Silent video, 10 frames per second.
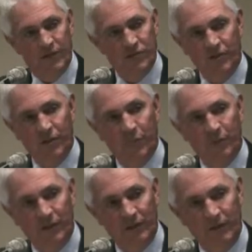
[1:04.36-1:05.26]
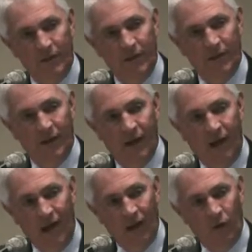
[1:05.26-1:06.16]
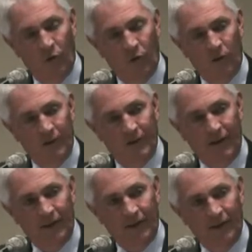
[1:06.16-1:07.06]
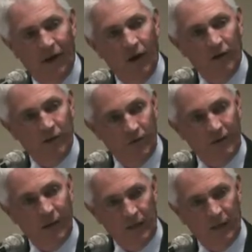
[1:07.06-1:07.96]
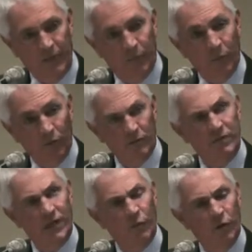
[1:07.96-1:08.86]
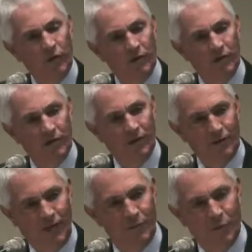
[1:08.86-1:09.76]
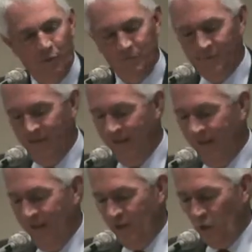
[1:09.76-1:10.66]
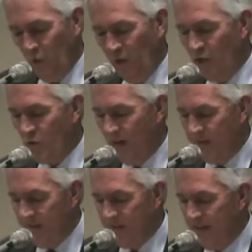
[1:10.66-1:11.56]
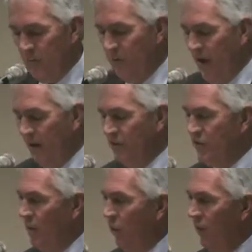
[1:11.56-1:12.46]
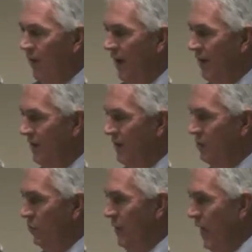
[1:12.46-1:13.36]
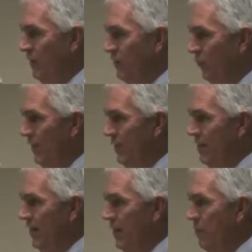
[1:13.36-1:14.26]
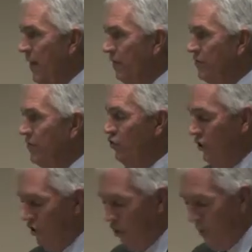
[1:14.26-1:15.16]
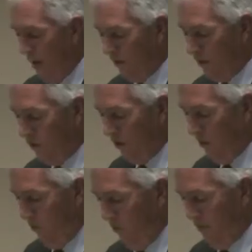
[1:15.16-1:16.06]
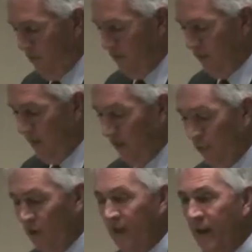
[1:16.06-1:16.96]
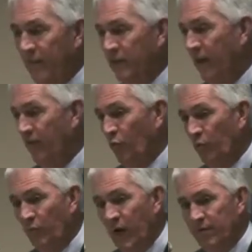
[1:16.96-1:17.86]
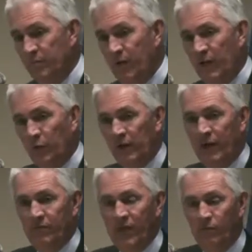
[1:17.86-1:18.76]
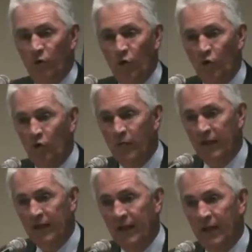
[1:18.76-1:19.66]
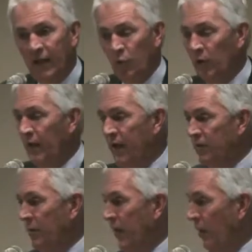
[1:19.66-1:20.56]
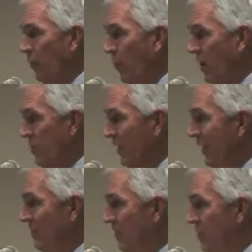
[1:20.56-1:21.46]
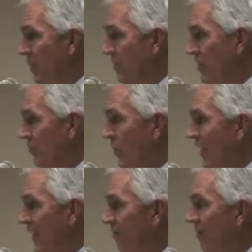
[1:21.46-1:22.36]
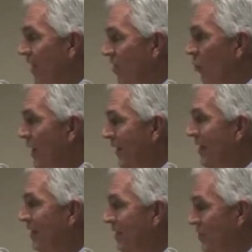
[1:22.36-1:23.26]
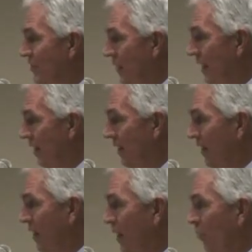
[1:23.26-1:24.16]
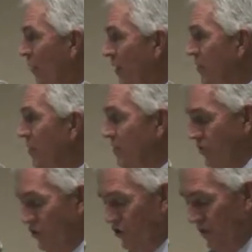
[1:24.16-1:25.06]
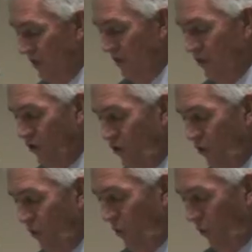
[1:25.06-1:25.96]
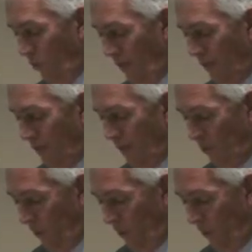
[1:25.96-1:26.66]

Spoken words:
that is completely hollow and unkeepable. Is that a word? Unkeepable? So we're going to try to get that in balance. And one of the ideas that we have is if we get that in balance, then you can go back to your community and say, look, we're going to have more private money. We're going to have more local money. We're going to have to make our project less expensive. We're going to need to find a way to get this done rather than just sit in the queue and wait and